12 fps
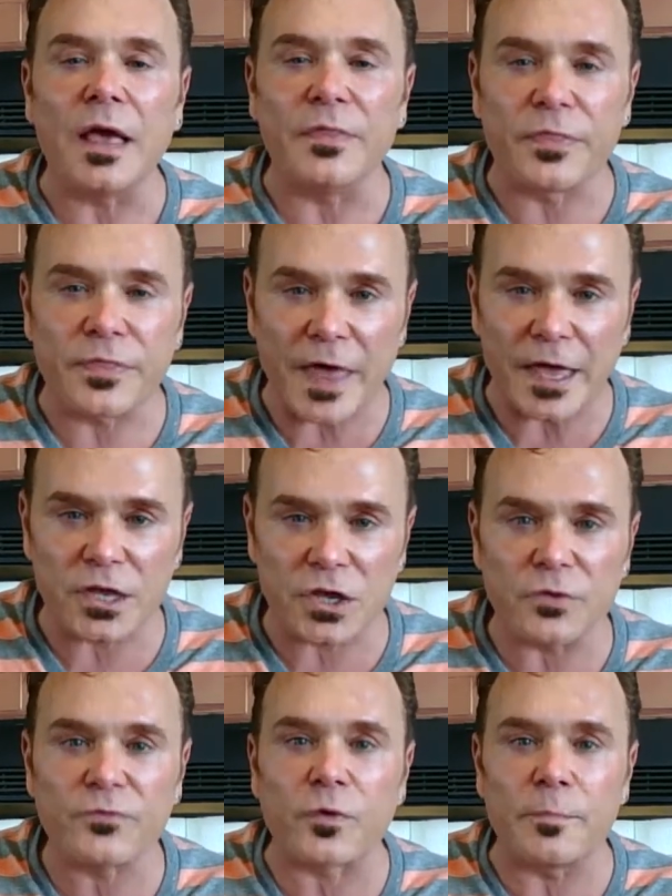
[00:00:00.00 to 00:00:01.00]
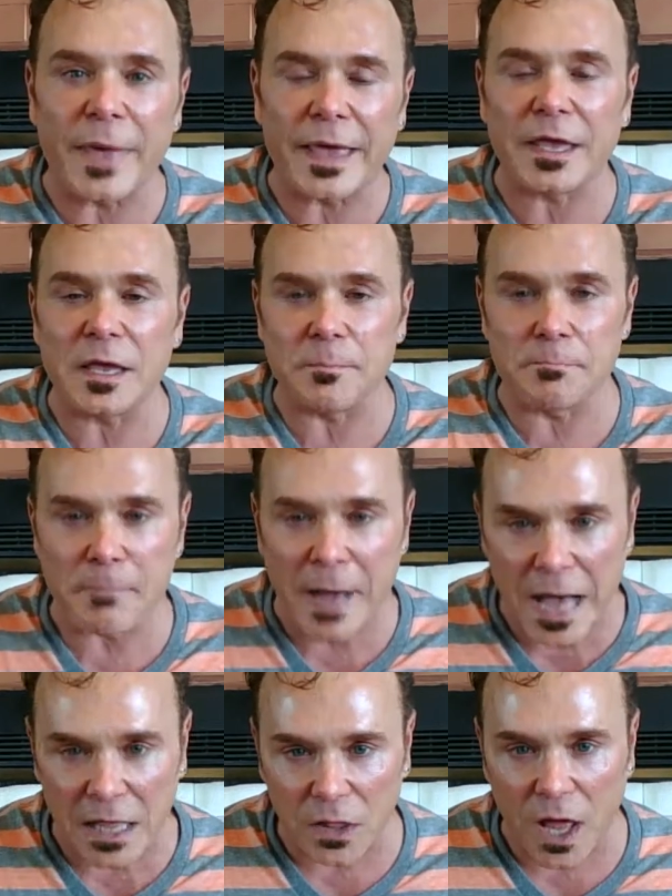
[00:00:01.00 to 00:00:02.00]
and thank you for making
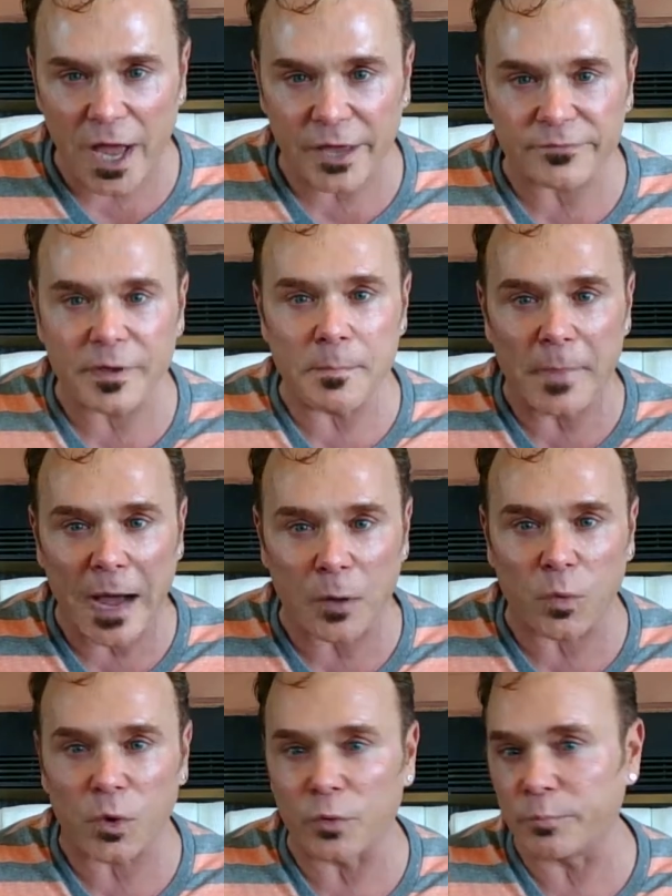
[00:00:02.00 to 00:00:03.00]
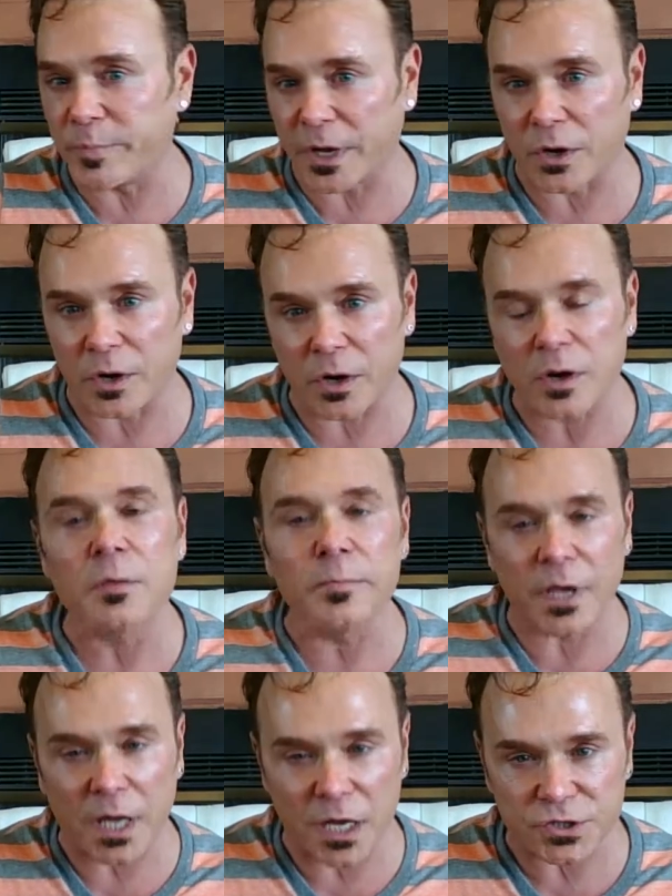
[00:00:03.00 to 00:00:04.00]
my life and my world bigger
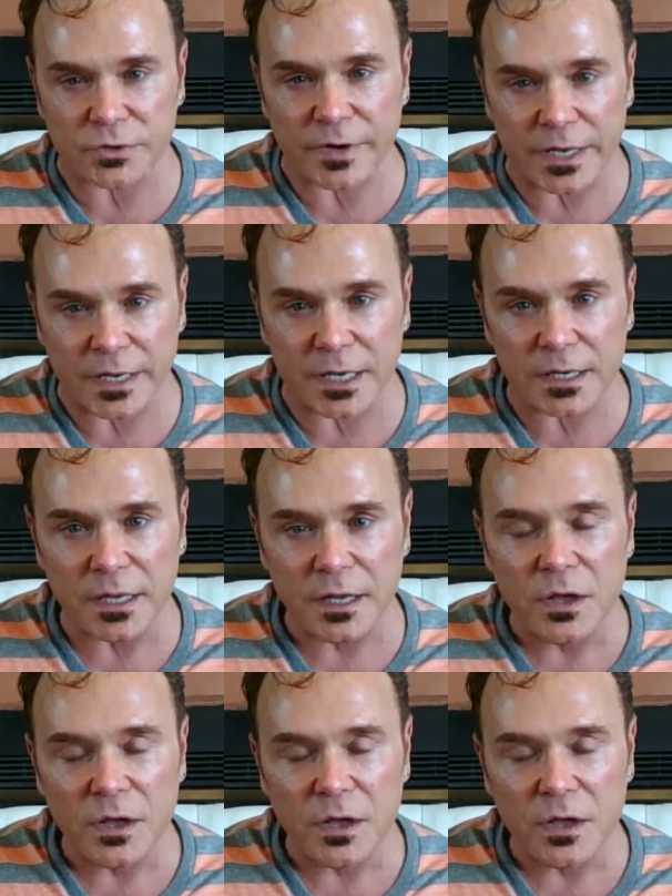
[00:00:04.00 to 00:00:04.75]
because you're in it.